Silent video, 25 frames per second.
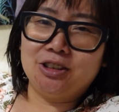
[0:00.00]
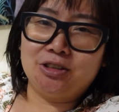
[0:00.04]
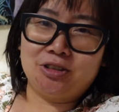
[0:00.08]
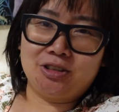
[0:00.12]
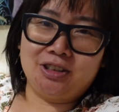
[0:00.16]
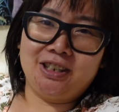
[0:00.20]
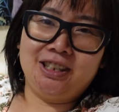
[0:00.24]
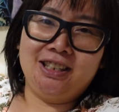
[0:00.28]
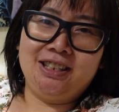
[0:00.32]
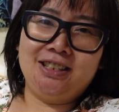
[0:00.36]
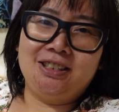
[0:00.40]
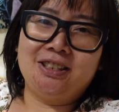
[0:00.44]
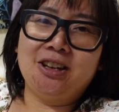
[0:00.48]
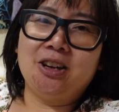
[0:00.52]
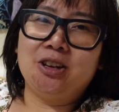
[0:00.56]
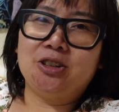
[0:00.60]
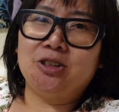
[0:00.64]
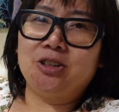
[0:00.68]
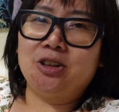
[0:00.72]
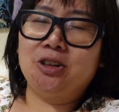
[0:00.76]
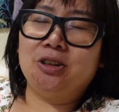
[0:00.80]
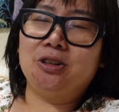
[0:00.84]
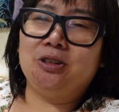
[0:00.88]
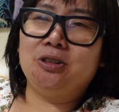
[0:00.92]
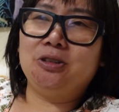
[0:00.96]
trees
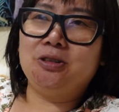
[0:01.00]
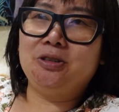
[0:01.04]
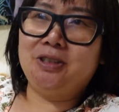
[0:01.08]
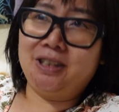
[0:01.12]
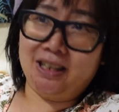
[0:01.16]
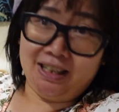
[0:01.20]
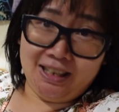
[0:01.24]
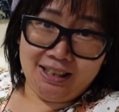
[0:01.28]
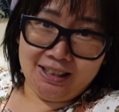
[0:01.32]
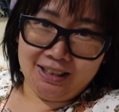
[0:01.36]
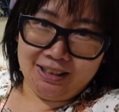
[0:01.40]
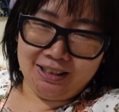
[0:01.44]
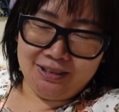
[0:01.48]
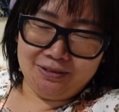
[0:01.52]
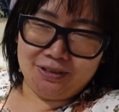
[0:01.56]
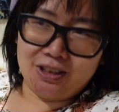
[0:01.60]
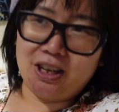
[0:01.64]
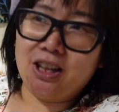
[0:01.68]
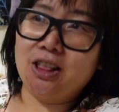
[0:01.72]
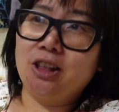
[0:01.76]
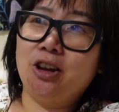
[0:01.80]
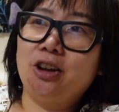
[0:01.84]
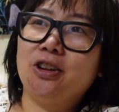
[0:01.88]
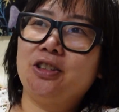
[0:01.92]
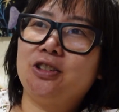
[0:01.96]
don't lose any leaves.
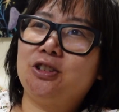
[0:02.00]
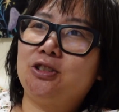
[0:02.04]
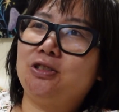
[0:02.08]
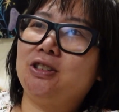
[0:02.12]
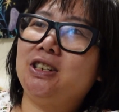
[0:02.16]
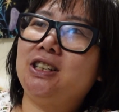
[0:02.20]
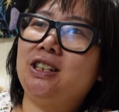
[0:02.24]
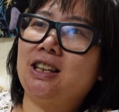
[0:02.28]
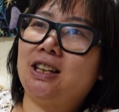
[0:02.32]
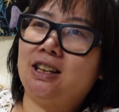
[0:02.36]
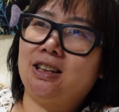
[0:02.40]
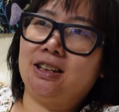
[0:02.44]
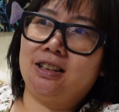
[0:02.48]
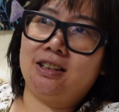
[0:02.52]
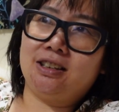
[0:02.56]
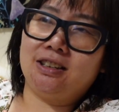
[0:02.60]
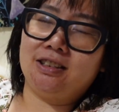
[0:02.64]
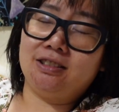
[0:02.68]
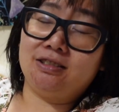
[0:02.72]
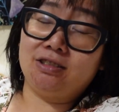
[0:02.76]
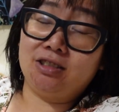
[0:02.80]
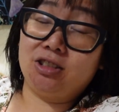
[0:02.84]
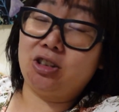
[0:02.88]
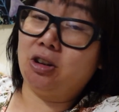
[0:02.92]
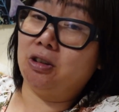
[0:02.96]
A lot of the trees
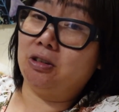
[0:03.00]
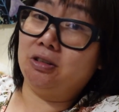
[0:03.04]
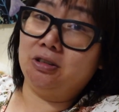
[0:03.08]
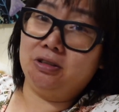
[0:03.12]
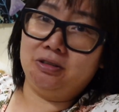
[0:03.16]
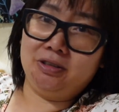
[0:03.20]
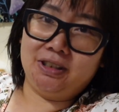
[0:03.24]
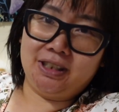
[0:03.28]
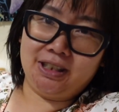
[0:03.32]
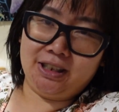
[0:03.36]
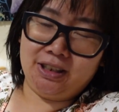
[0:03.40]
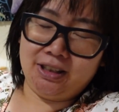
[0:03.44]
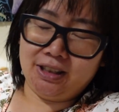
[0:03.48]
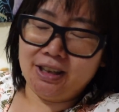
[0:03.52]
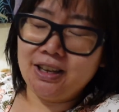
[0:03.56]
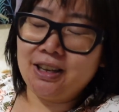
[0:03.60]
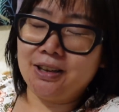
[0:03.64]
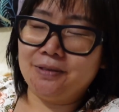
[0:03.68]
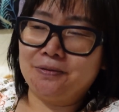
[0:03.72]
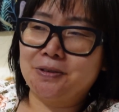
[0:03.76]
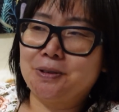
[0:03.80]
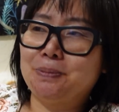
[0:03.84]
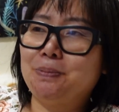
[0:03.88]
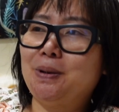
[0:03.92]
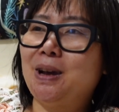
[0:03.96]
don't lose any
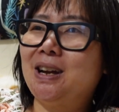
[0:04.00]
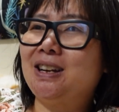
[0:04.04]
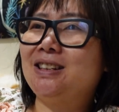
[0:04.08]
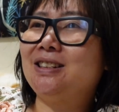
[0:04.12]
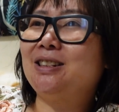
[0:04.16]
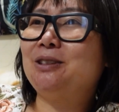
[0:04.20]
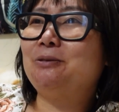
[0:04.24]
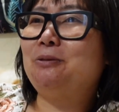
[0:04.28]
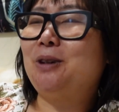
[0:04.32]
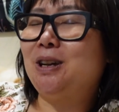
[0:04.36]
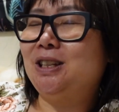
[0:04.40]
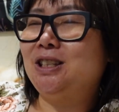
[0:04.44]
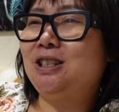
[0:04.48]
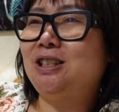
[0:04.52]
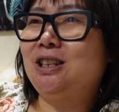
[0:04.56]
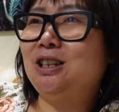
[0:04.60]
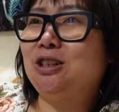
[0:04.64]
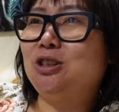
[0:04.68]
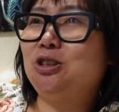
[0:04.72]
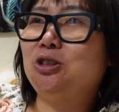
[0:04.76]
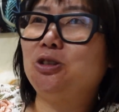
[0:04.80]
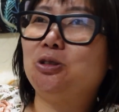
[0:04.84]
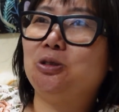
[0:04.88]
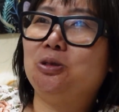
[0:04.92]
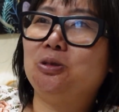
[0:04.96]
leaves, but the ones
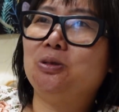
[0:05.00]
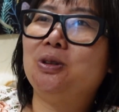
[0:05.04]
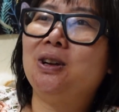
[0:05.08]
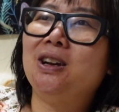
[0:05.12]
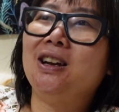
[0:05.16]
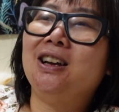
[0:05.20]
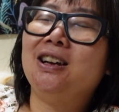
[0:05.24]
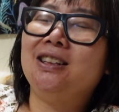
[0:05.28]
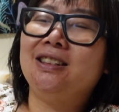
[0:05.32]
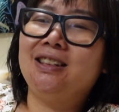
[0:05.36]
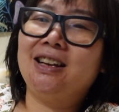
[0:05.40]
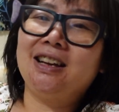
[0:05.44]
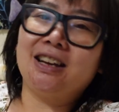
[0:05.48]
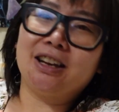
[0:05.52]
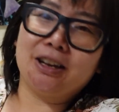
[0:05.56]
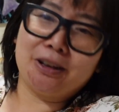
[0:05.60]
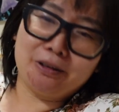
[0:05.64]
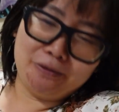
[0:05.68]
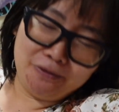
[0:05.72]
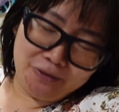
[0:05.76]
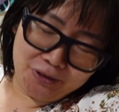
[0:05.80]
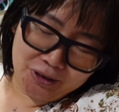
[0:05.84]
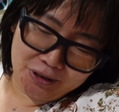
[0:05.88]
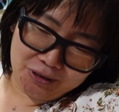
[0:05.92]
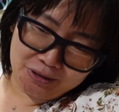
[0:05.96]
that do, they get
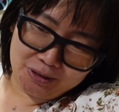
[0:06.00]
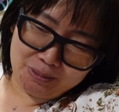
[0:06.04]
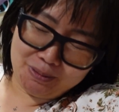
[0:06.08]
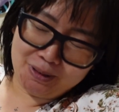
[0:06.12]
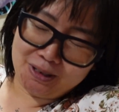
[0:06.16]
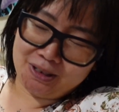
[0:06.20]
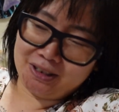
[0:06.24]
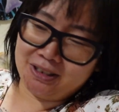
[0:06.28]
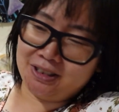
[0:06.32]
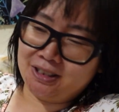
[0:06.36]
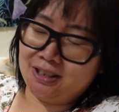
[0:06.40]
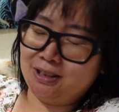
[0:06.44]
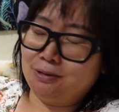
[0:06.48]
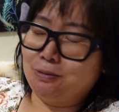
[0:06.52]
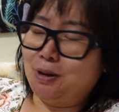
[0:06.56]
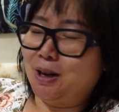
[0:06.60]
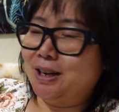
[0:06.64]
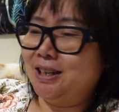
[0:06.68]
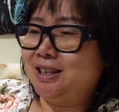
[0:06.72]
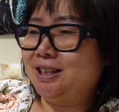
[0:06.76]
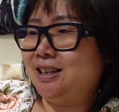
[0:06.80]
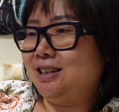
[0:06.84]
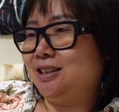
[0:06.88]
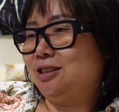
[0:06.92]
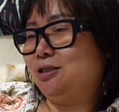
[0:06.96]
confused because
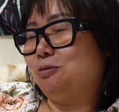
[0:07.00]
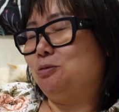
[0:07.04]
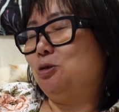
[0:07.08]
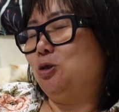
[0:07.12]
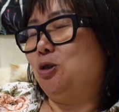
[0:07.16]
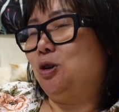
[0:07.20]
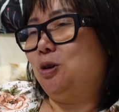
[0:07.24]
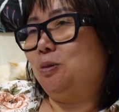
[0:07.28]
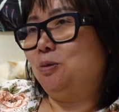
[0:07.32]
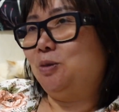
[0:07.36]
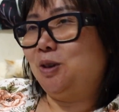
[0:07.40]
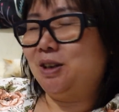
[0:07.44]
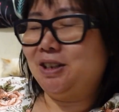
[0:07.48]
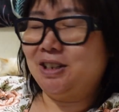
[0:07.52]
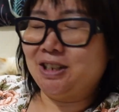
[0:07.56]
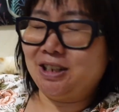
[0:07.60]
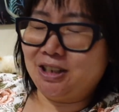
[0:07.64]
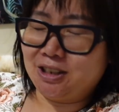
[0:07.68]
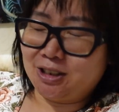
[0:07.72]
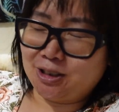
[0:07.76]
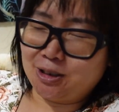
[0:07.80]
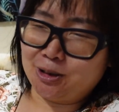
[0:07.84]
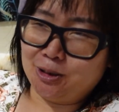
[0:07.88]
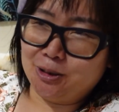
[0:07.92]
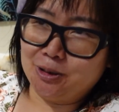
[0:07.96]
one day it's warm, one day
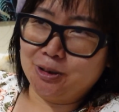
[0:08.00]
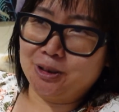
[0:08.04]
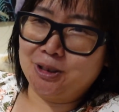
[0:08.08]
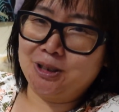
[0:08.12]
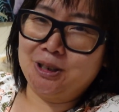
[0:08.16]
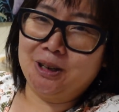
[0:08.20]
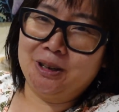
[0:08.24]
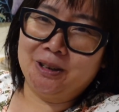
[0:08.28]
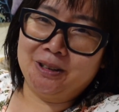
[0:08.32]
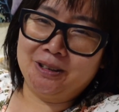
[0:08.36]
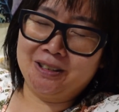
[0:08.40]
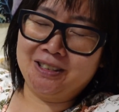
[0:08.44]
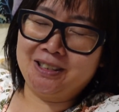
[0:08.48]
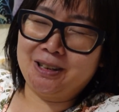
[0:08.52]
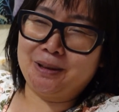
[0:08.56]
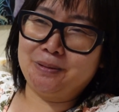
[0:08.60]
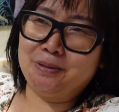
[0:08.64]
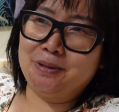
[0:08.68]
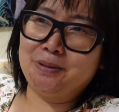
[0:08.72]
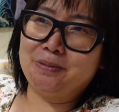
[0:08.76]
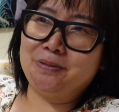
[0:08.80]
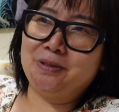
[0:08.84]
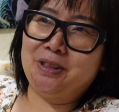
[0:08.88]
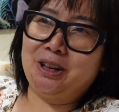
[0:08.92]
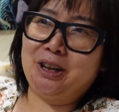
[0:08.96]
it's cold, so
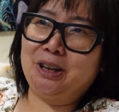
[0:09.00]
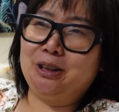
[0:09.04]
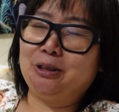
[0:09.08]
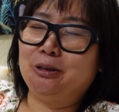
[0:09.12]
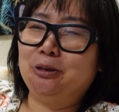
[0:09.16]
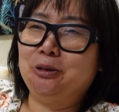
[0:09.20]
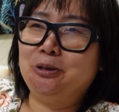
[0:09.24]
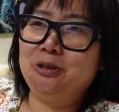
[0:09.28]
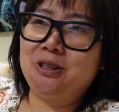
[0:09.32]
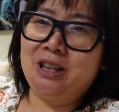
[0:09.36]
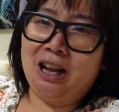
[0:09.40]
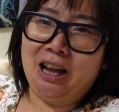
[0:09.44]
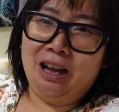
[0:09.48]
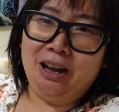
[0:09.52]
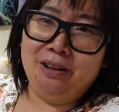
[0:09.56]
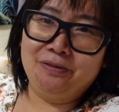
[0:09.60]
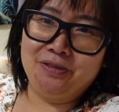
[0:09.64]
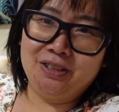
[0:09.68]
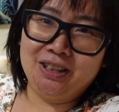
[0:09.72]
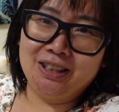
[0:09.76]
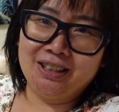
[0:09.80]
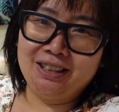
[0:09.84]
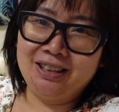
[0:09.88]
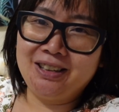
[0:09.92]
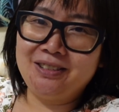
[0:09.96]
some of them like lose
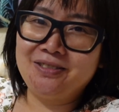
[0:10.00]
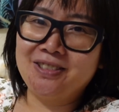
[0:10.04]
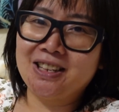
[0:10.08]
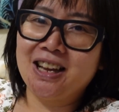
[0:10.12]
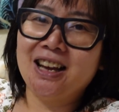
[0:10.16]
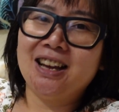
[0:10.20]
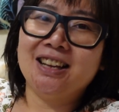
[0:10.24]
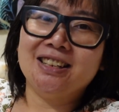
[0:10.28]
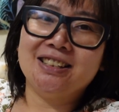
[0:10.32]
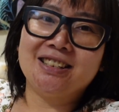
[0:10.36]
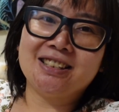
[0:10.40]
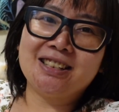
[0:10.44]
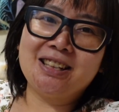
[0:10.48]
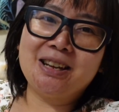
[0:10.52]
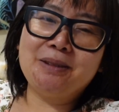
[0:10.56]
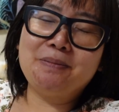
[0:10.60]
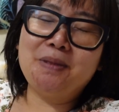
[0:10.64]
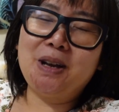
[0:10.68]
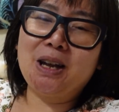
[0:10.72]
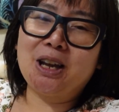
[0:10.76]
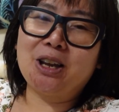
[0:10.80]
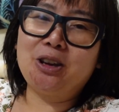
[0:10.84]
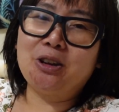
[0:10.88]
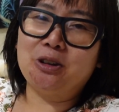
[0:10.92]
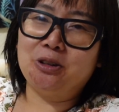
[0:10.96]
half their leaves. Just like
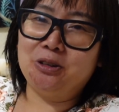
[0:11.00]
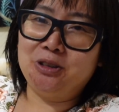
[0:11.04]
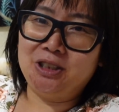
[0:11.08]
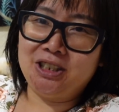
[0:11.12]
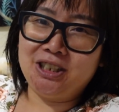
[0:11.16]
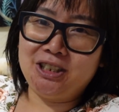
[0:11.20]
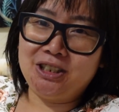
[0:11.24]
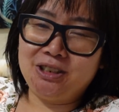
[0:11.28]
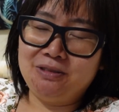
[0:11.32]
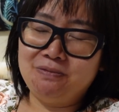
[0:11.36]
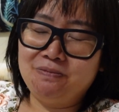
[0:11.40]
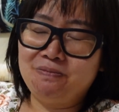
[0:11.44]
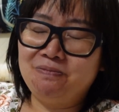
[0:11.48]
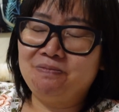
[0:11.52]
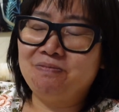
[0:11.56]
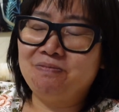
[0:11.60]
my goji